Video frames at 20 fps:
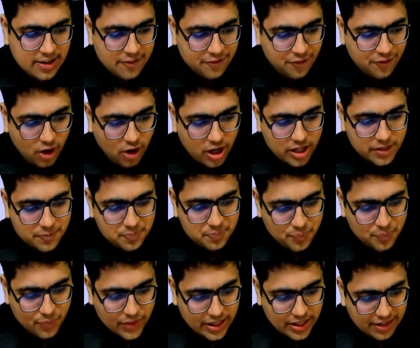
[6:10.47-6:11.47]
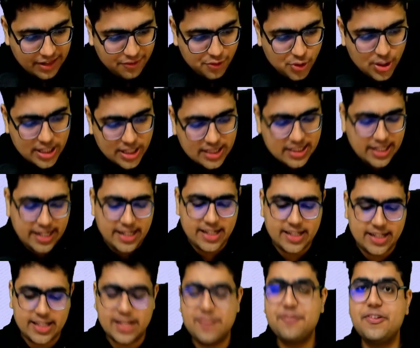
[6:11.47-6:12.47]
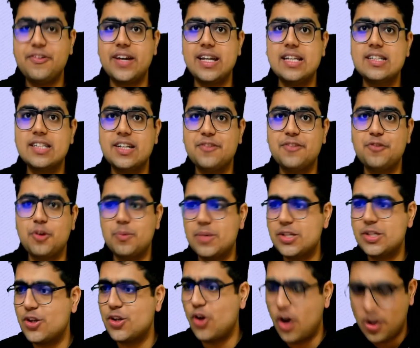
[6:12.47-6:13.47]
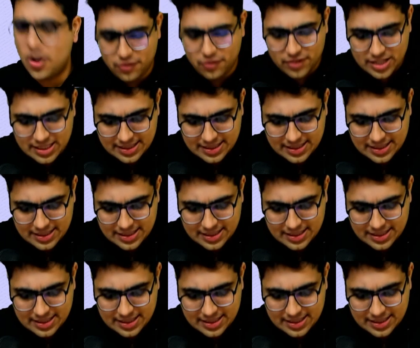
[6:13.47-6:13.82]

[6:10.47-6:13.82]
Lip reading: for reviewing the interim financial information of